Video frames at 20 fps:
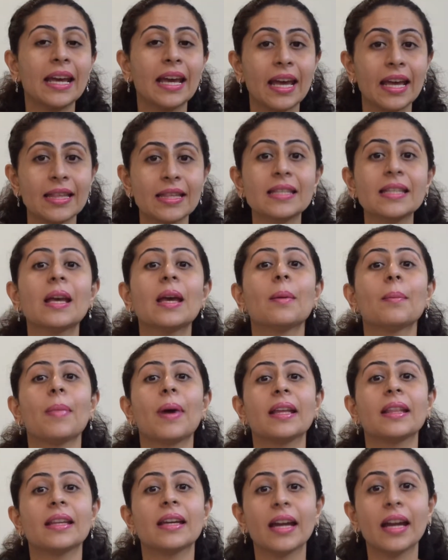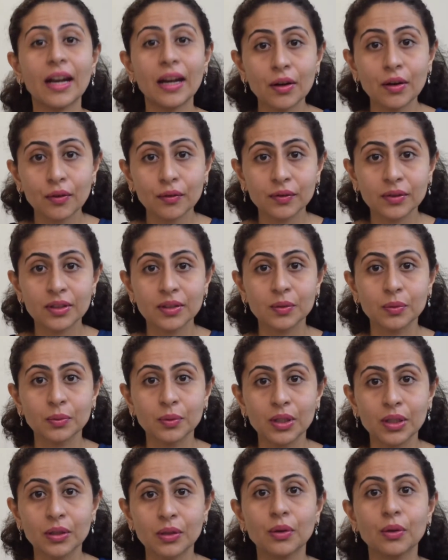Hence, by the end of this
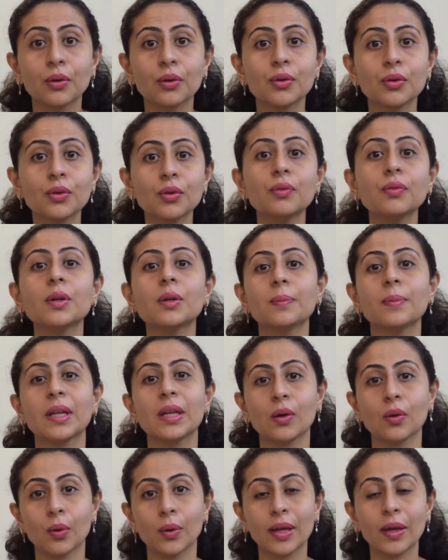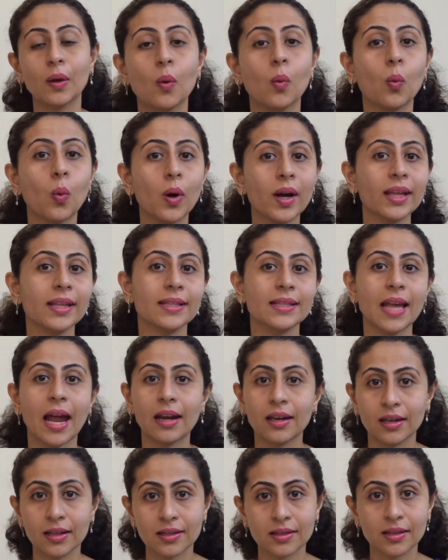video, you would be knowing what
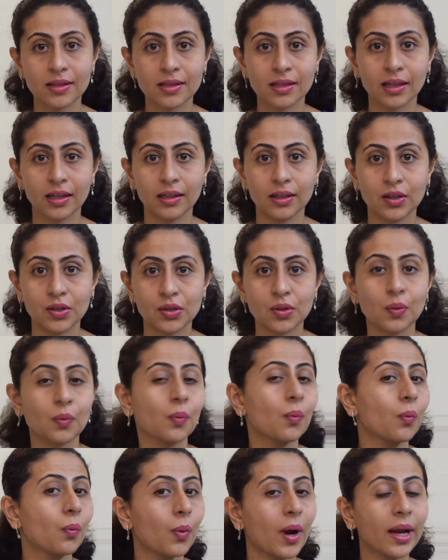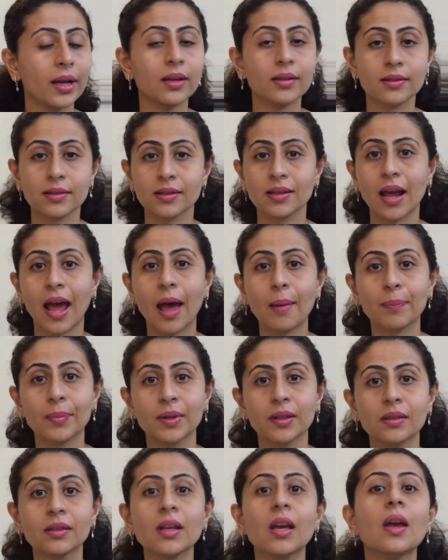exactly is this condition, why does it
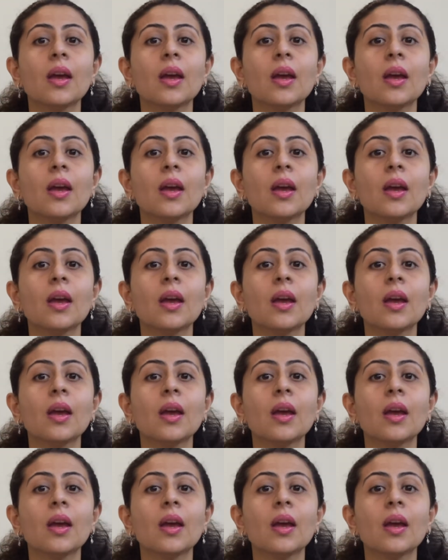happen,